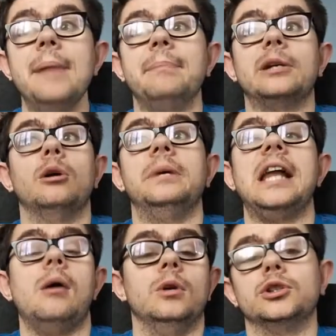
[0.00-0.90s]
be
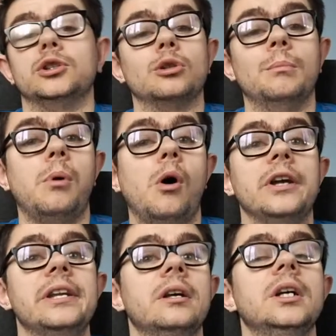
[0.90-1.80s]
coming out at some
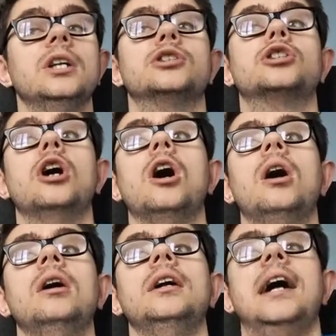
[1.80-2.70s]
point.
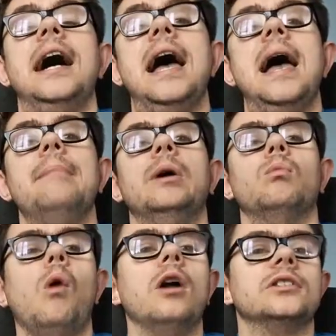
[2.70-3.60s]
So
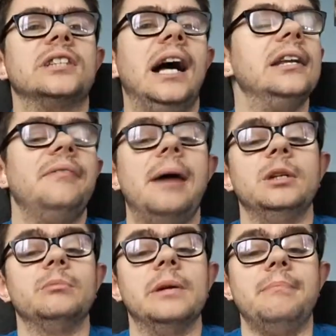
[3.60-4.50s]
what's kind of
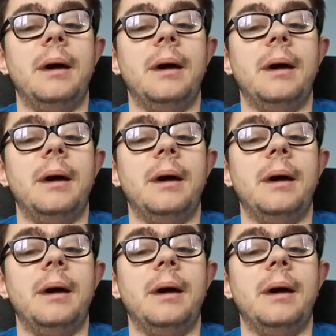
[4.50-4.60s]
happening with my